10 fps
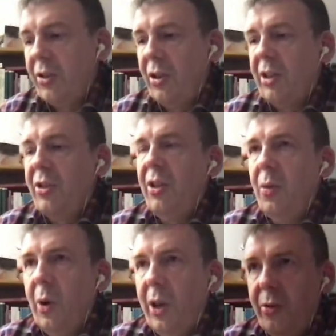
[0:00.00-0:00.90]
and
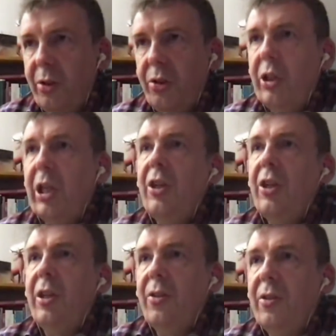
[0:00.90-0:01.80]
suggesting that where there is
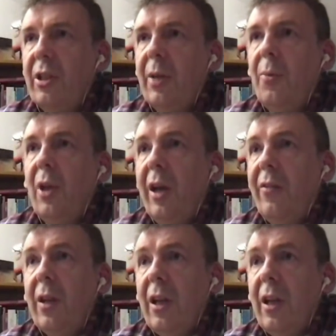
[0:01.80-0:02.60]
rigidity, there is a double life.